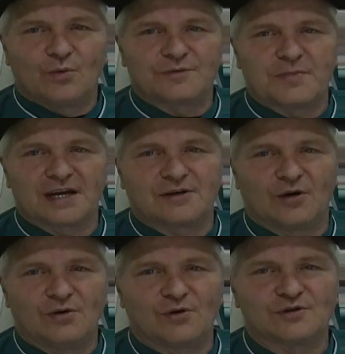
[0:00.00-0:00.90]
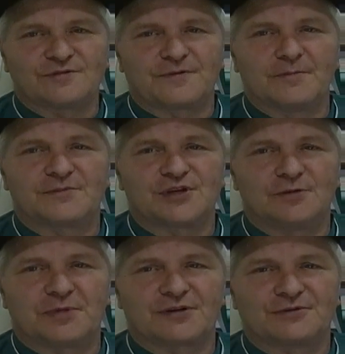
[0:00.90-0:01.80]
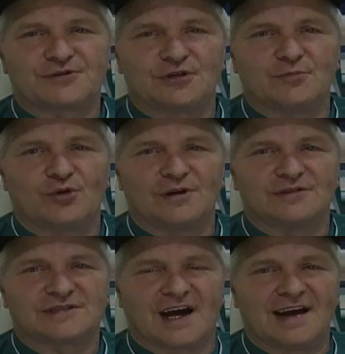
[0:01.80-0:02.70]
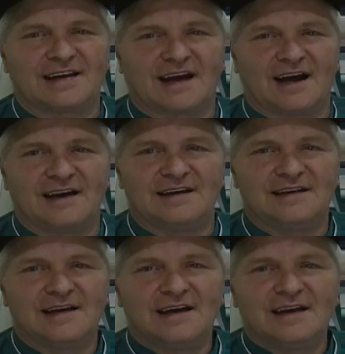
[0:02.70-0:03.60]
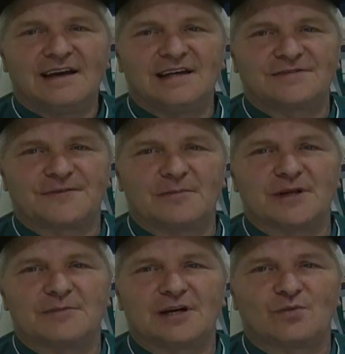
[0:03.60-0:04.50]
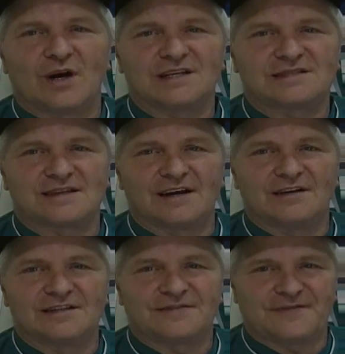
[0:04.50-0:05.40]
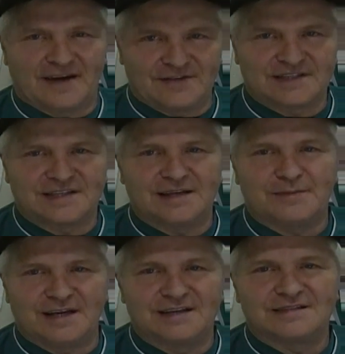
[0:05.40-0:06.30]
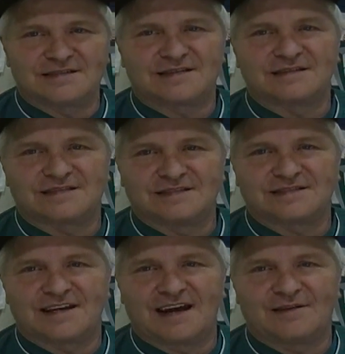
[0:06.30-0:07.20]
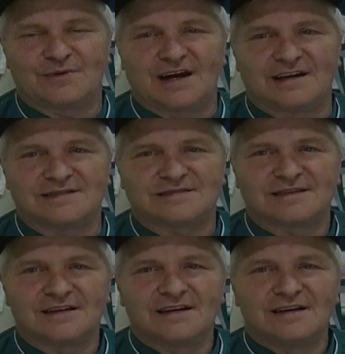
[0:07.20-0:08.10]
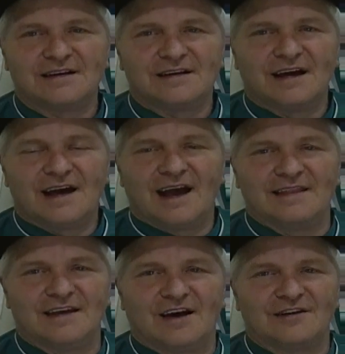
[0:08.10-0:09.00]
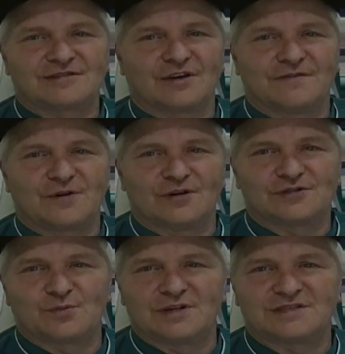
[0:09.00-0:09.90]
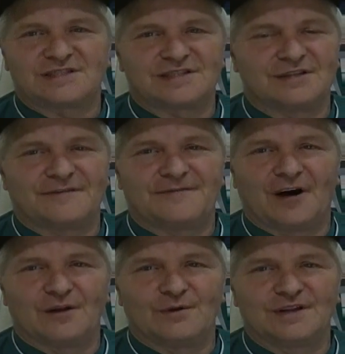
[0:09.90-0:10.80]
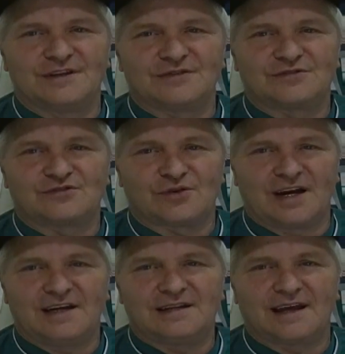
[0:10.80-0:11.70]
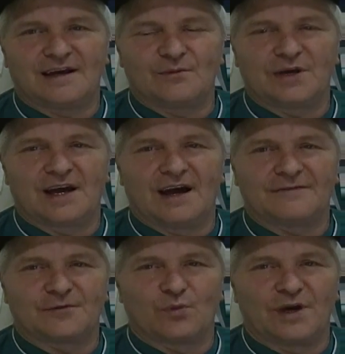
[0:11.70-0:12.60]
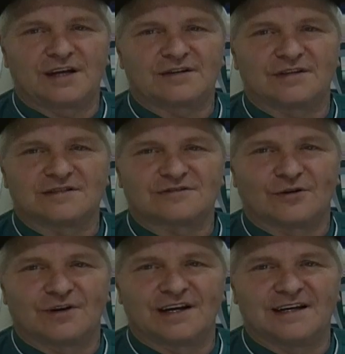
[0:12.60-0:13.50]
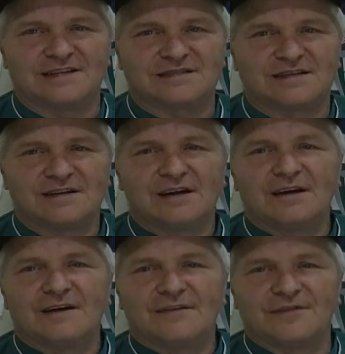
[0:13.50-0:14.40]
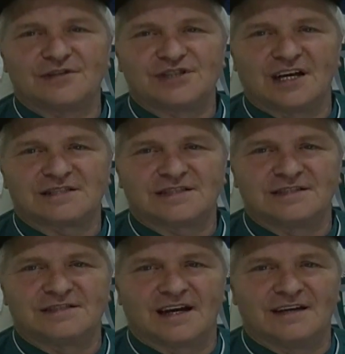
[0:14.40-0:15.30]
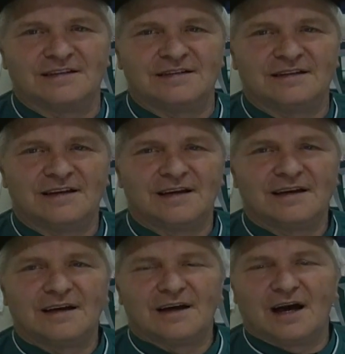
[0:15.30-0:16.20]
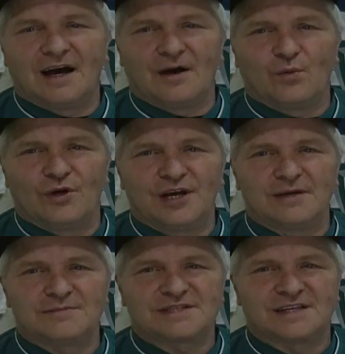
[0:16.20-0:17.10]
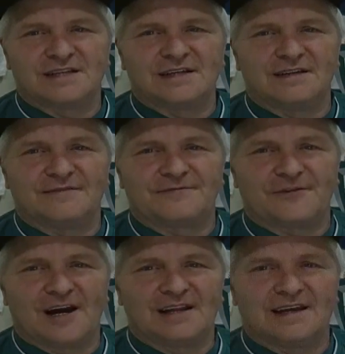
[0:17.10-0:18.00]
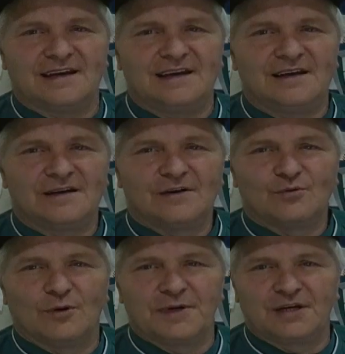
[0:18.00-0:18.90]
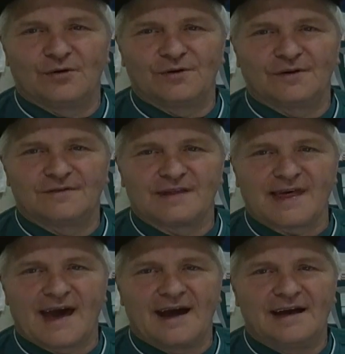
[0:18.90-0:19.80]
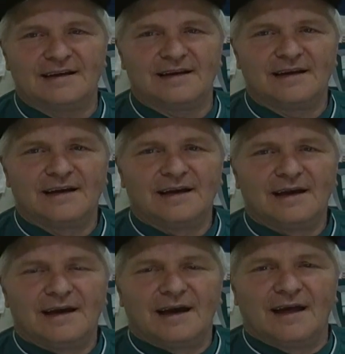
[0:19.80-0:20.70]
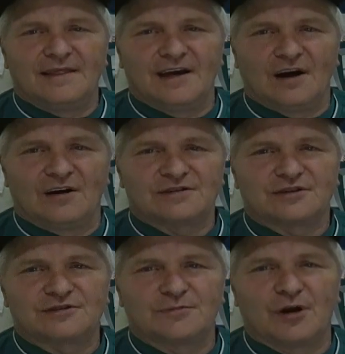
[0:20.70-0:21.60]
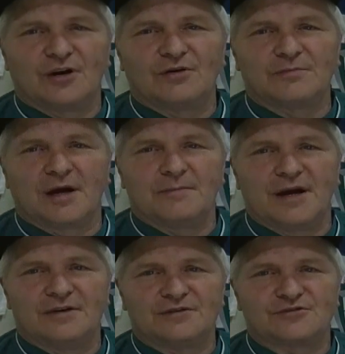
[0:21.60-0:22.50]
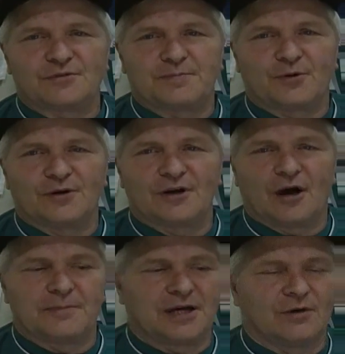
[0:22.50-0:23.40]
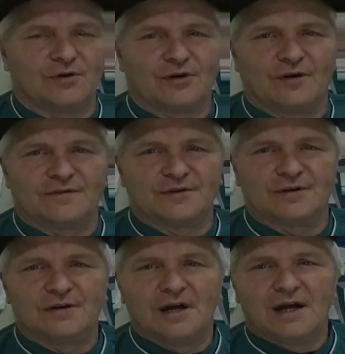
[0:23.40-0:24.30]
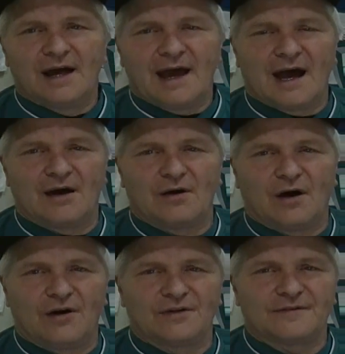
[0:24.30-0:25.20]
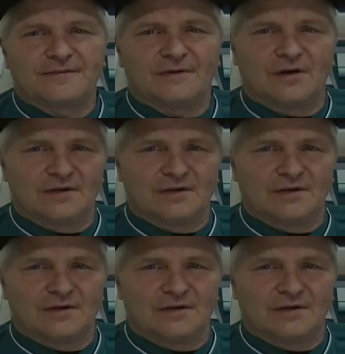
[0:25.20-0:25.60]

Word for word: with my co-host from Turnbuckle Turmoil, Sign Guy. He's from the Midwest there, and his favorite team is the Cincinnati Reds. And then also, of course, we're still following the trade that we got for Winker and Suarez, for Justin Dunn, Williamson, and Fraley. We'll be going over that. And then also tomorrow in my Mariners report, I'll be going over how all